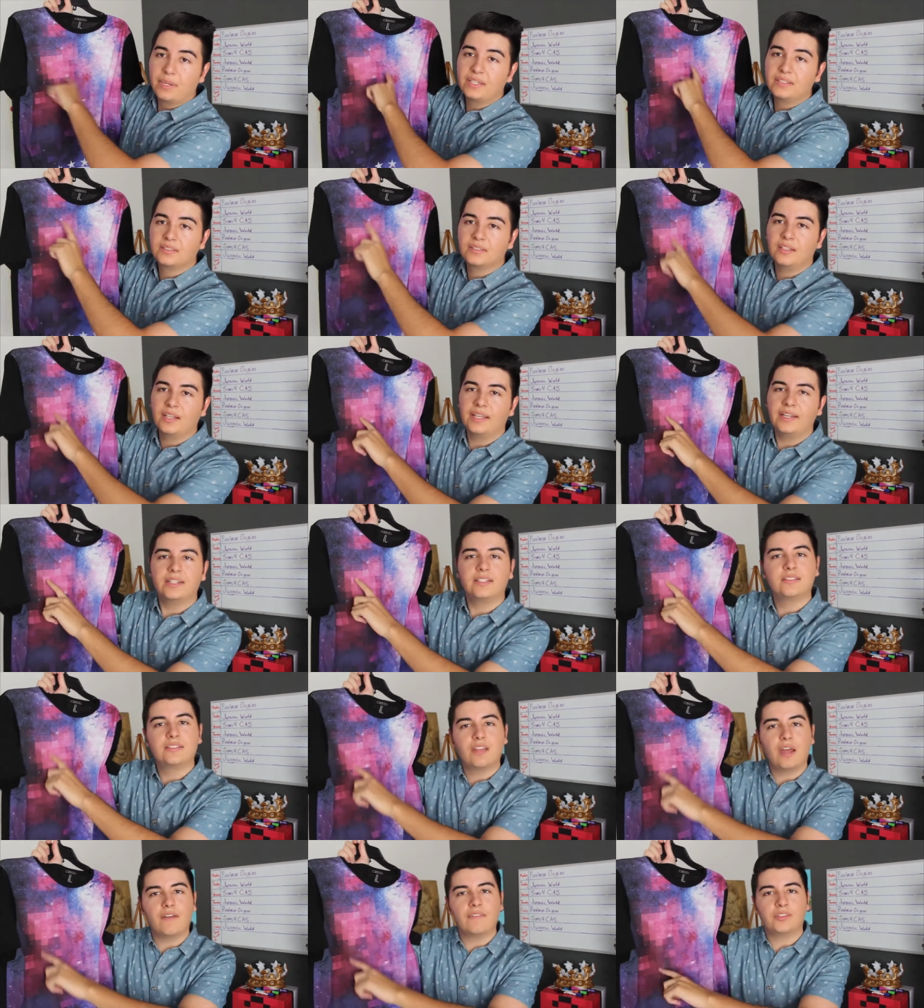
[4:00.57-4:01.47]

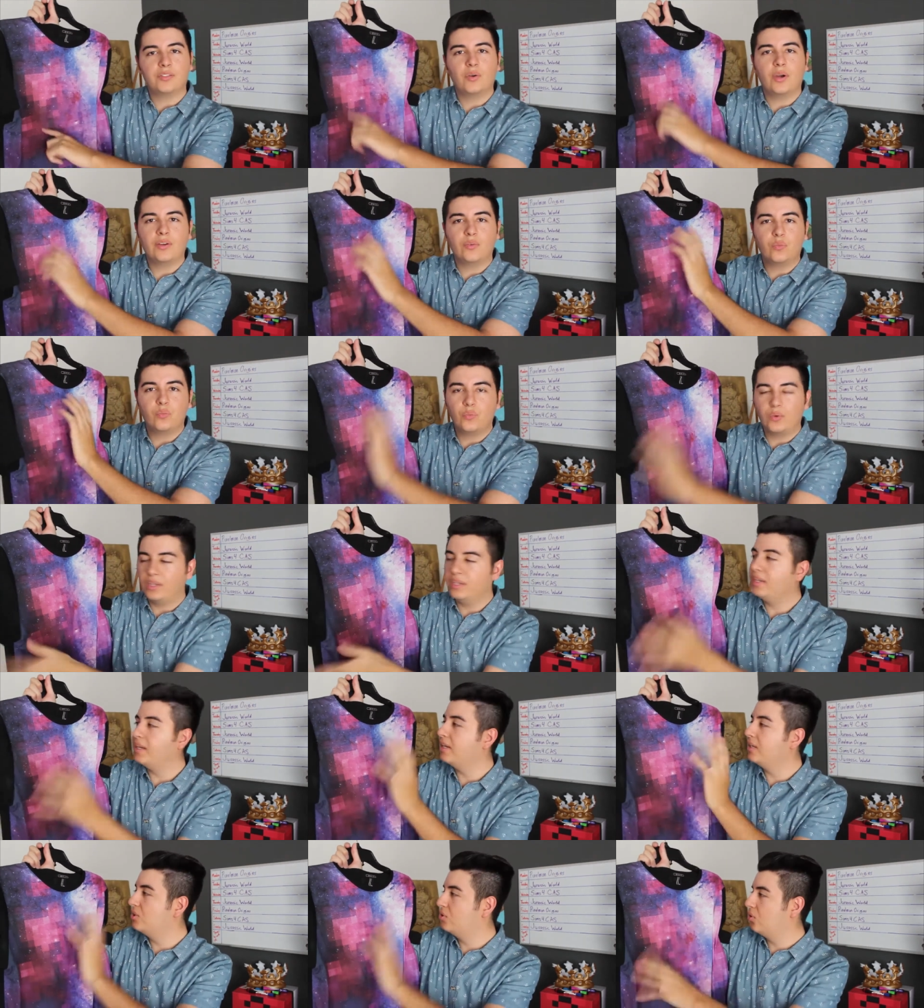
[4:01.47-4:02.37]
pixelated stuff so I
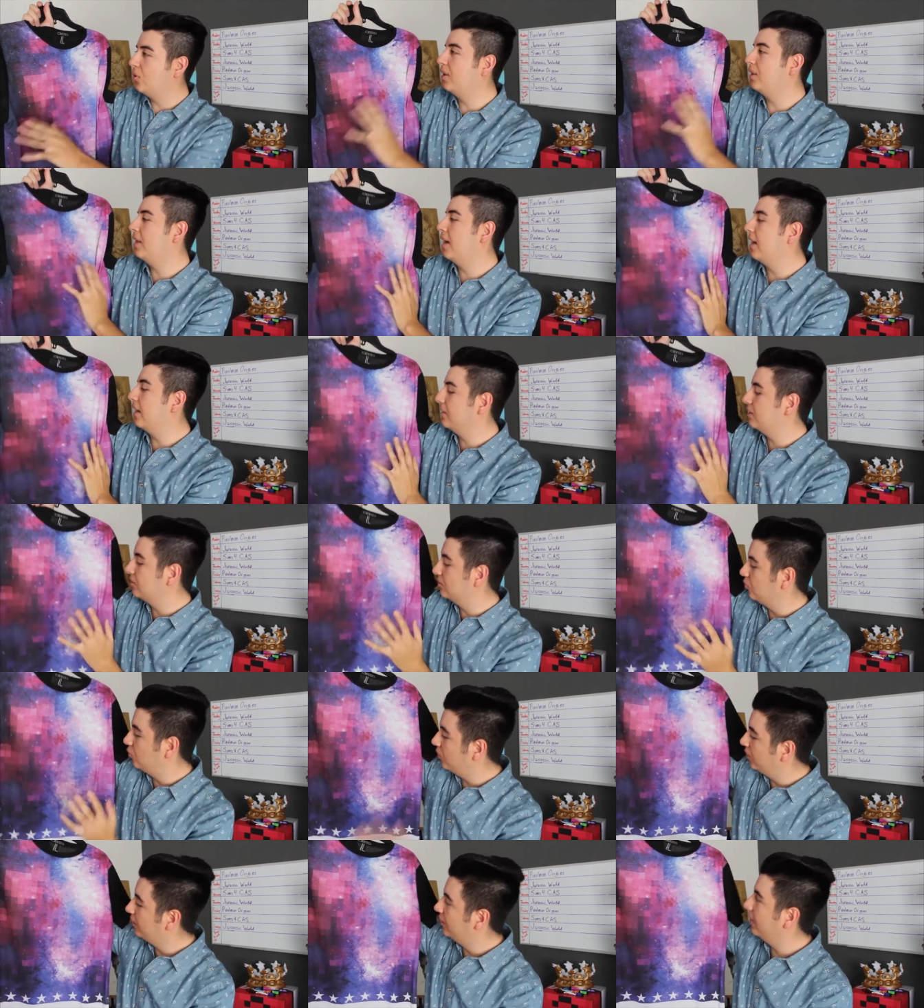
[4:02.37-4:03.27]
really enjoy that. I
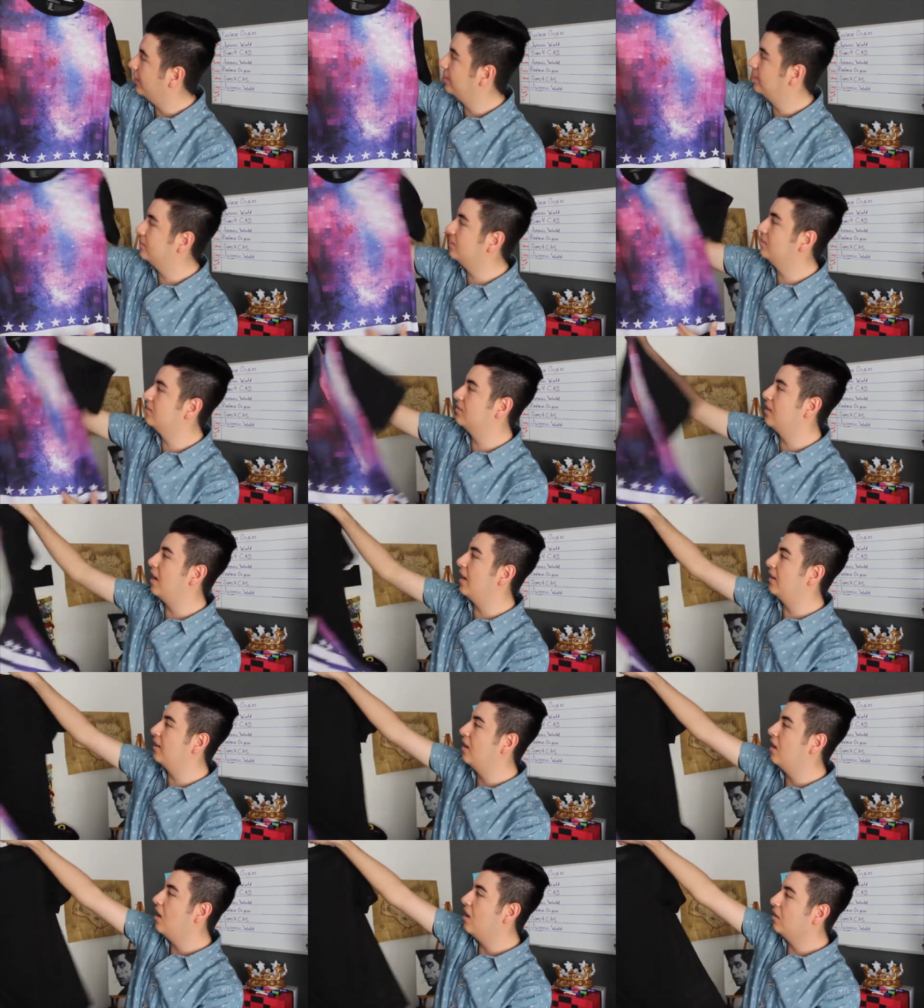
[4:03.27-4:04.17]
just really like the
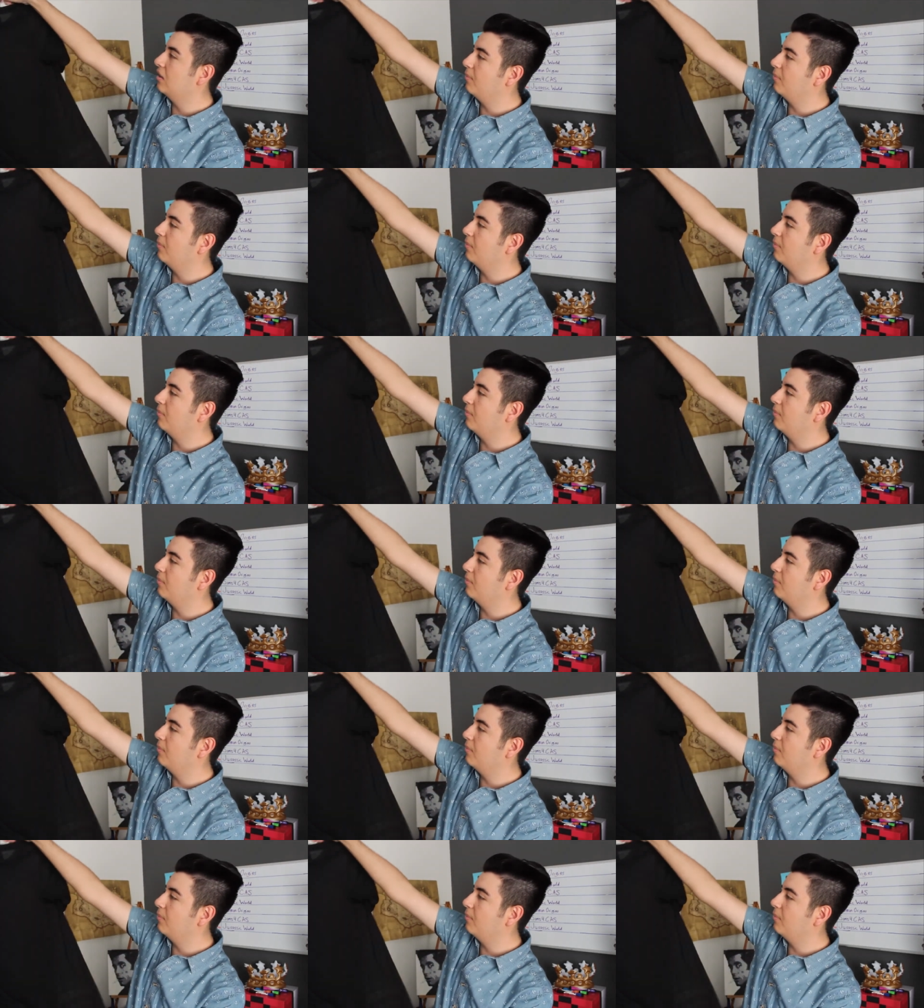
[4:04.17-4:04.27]
design.